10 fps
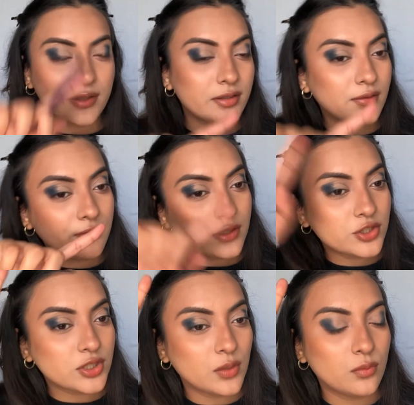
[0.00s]
than
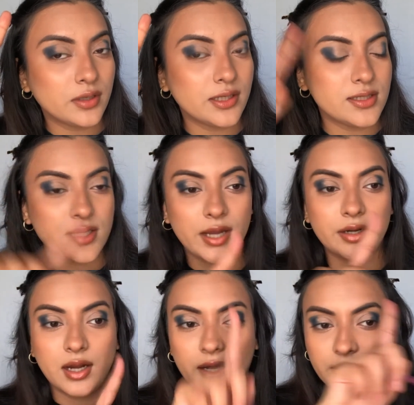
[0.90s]
finishing one entire
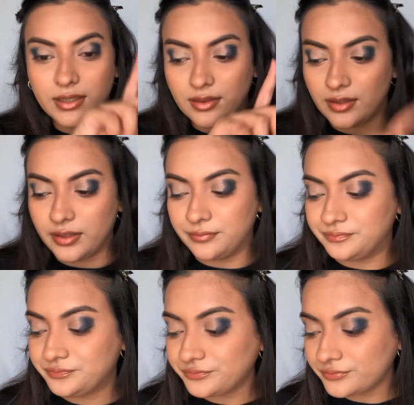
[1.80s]
eye and then
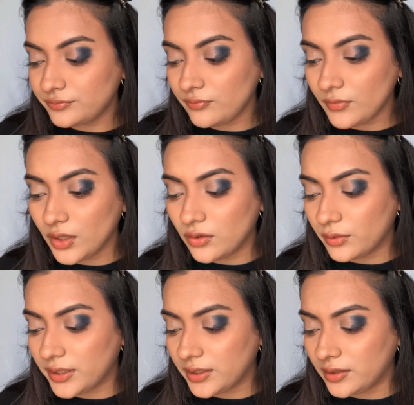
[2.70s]

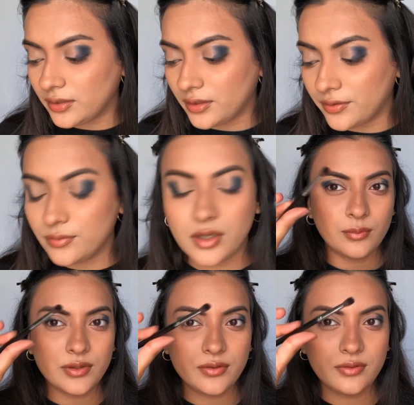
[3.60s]
going in another one.
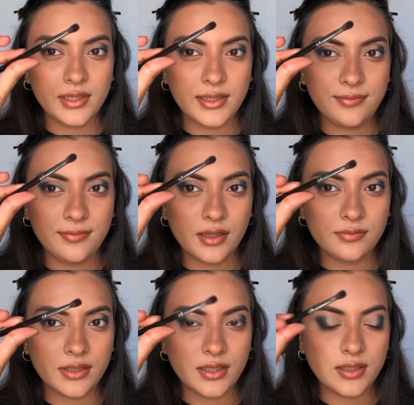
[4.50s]
With a really
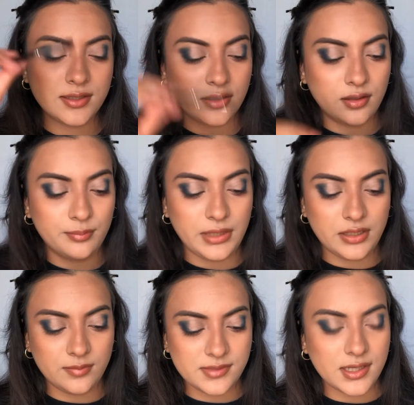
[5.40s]
fluffy
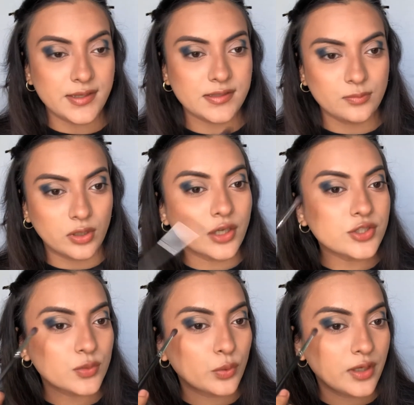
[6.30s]
medium-sized
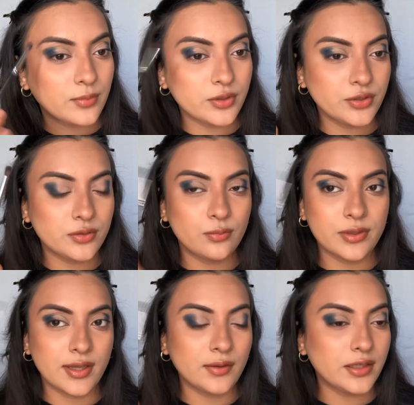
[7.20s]
brush, what I'm going to do
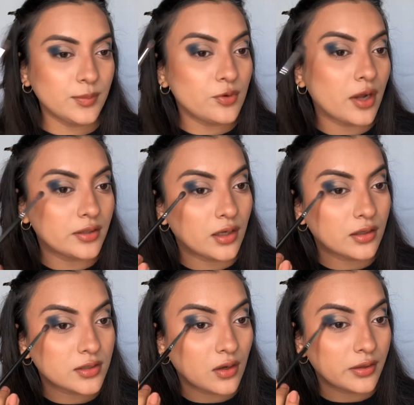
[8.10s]
without any
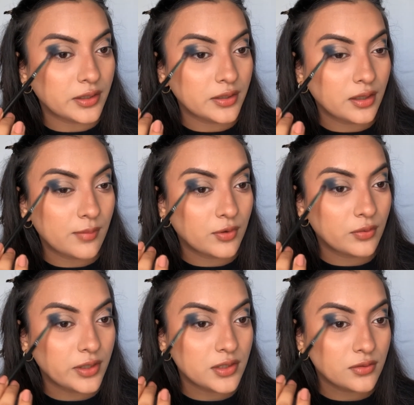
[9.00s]
product on it, I'm
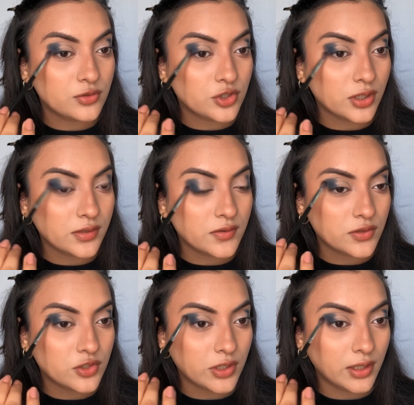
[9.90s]
going to just
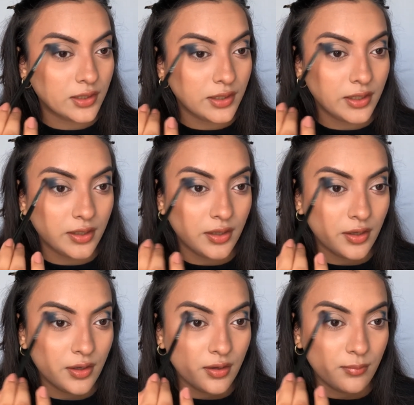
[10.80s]
gently
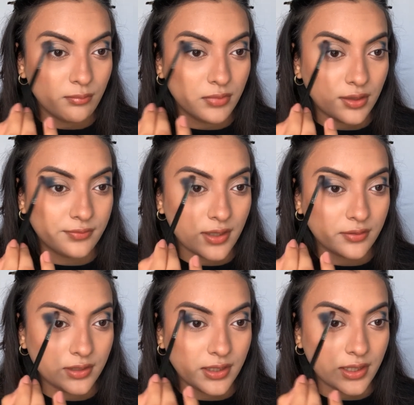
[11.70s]
buff
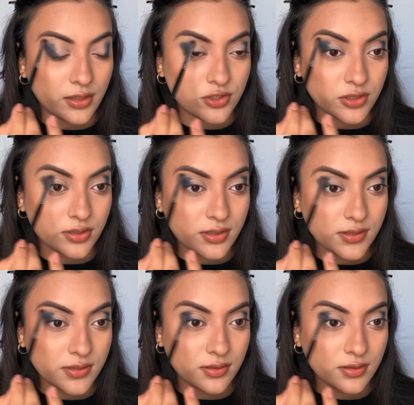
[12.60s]
out the edges.